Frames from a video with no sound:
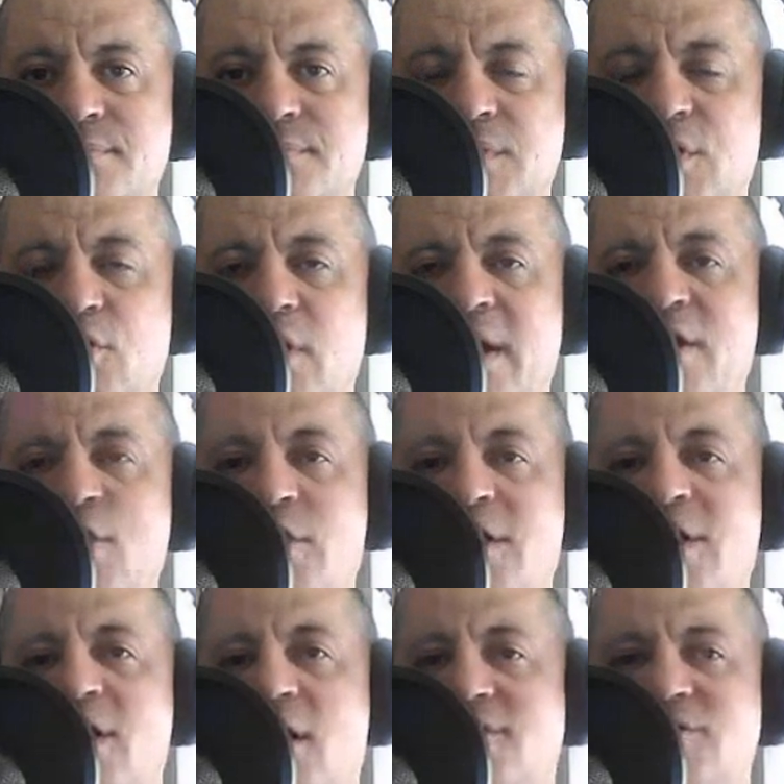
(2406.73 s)
You know, I know
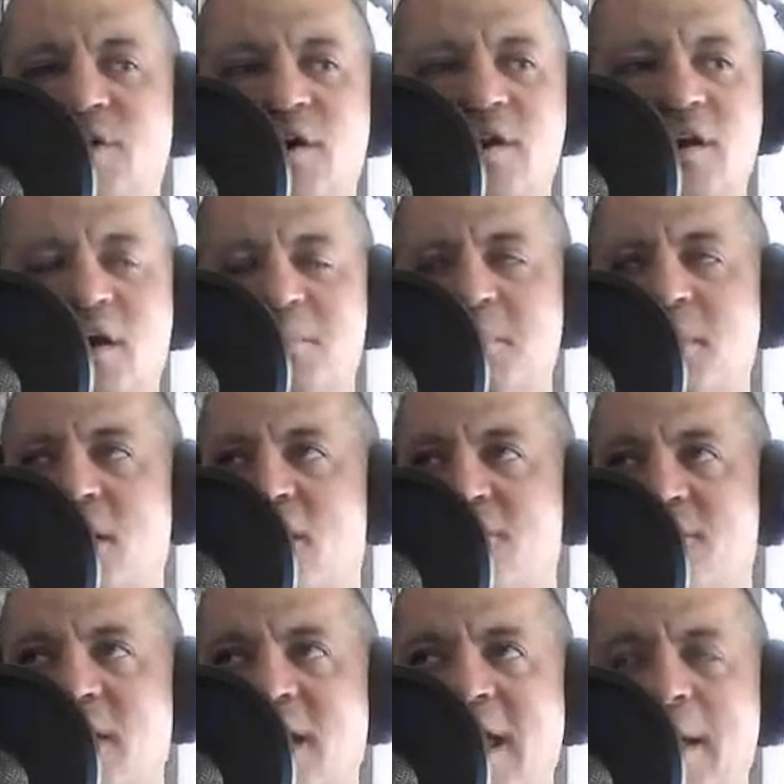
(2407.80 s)
they knocked Deonna
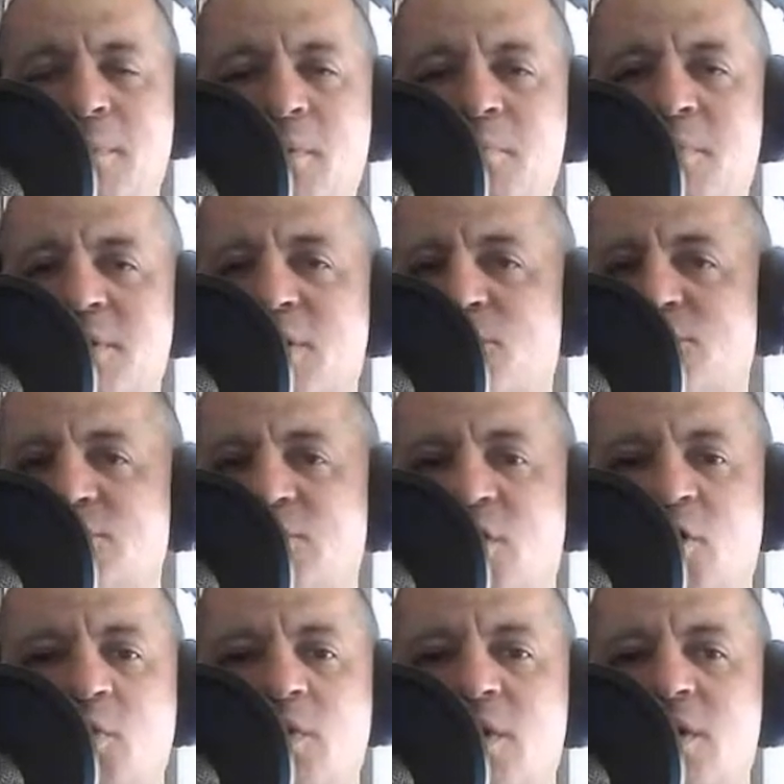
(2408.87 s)
off the apron, but there was
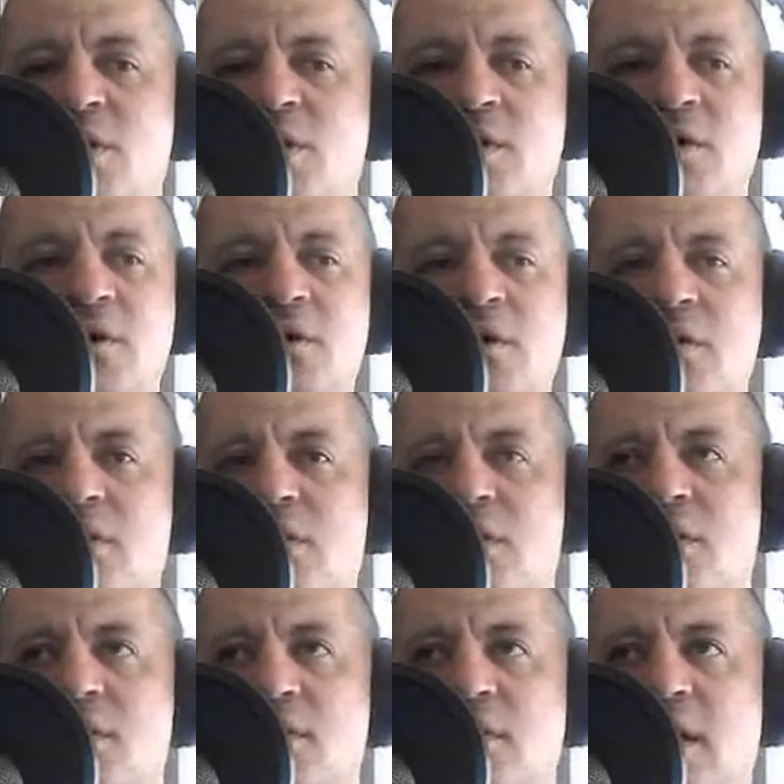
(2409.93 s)
no
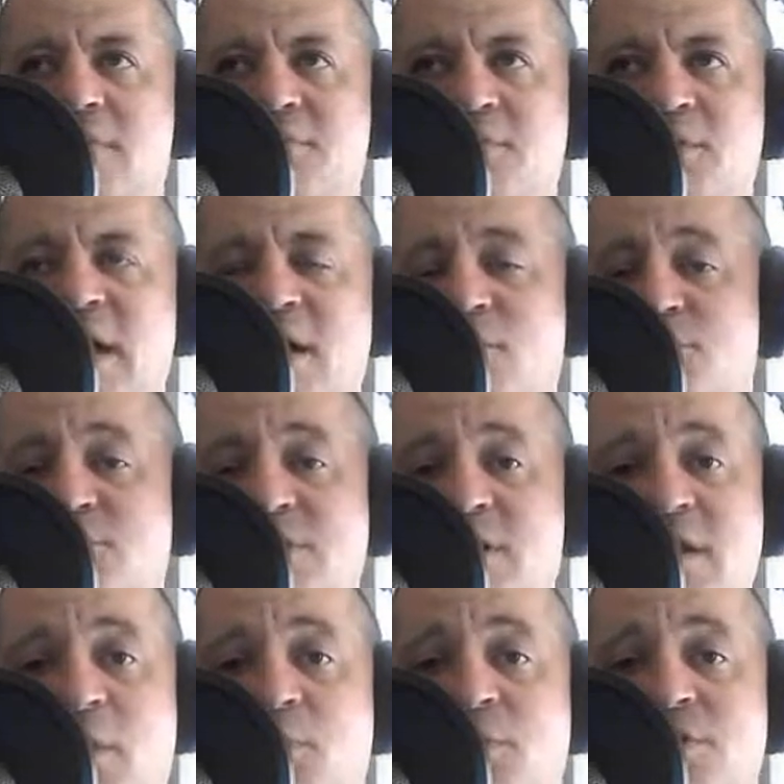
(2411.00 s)
After that, it was
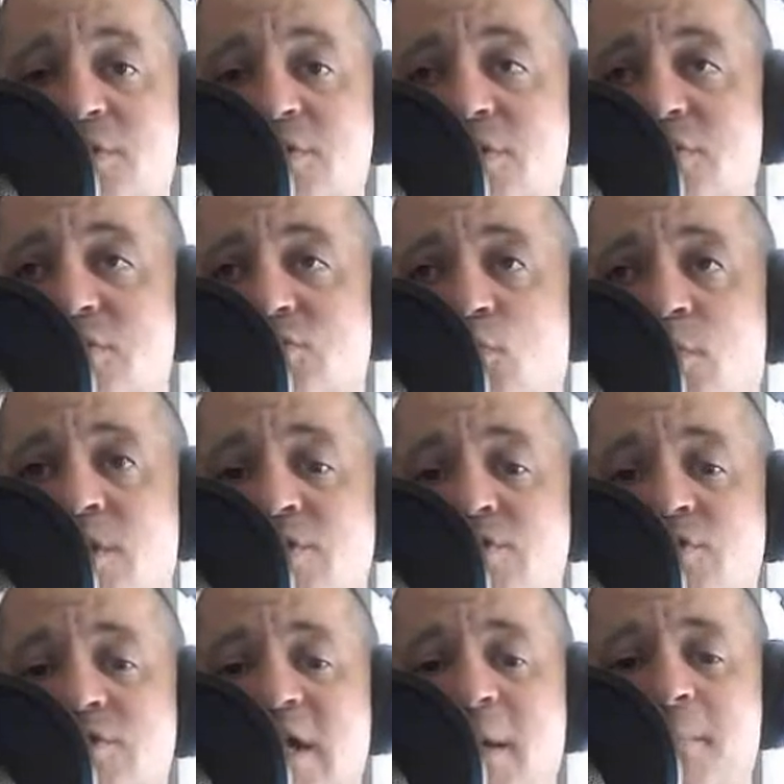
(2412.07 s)
they were Jordynne
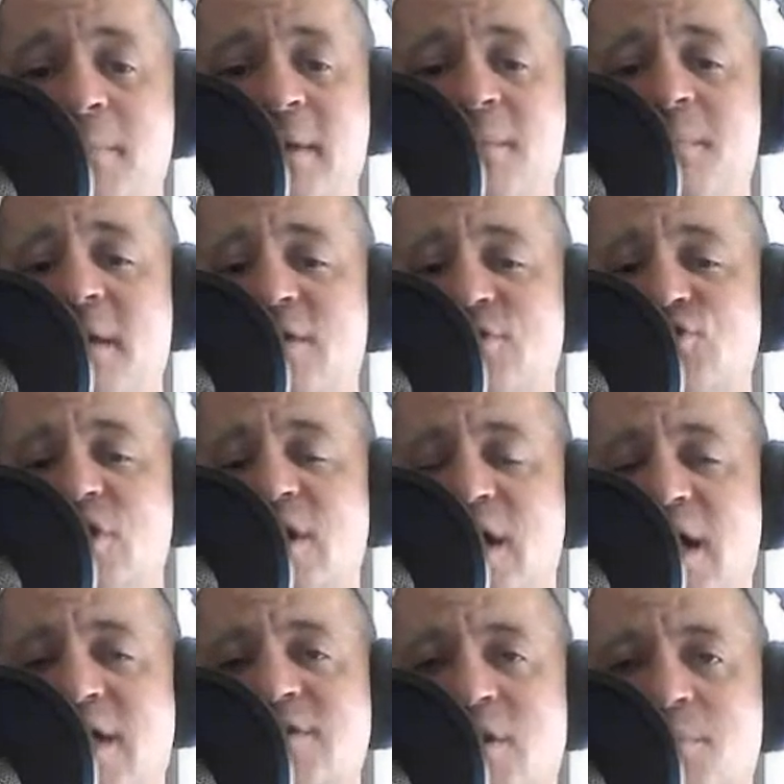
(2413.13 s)
just got pinned because she
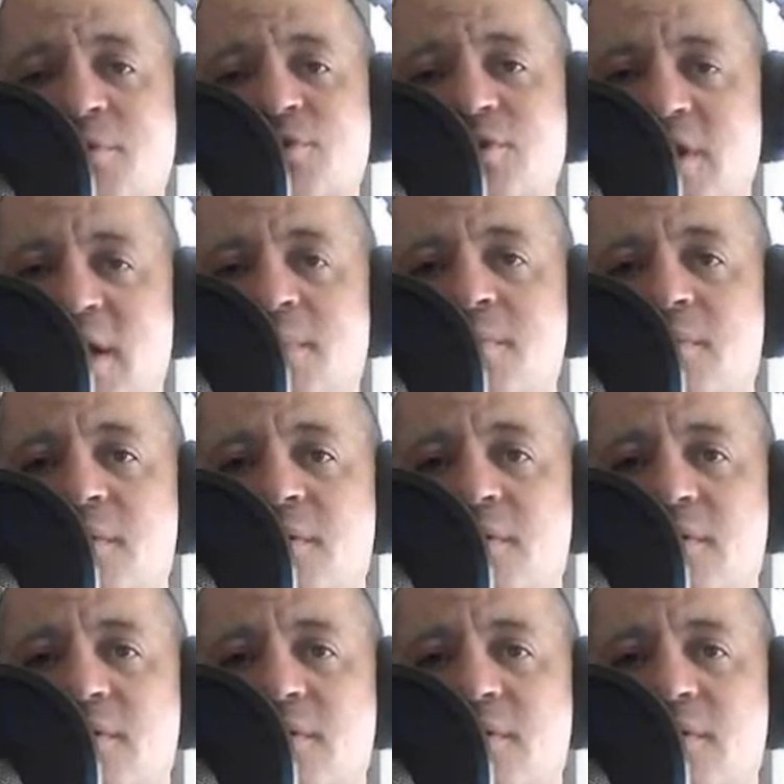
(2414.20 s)
got double teamed.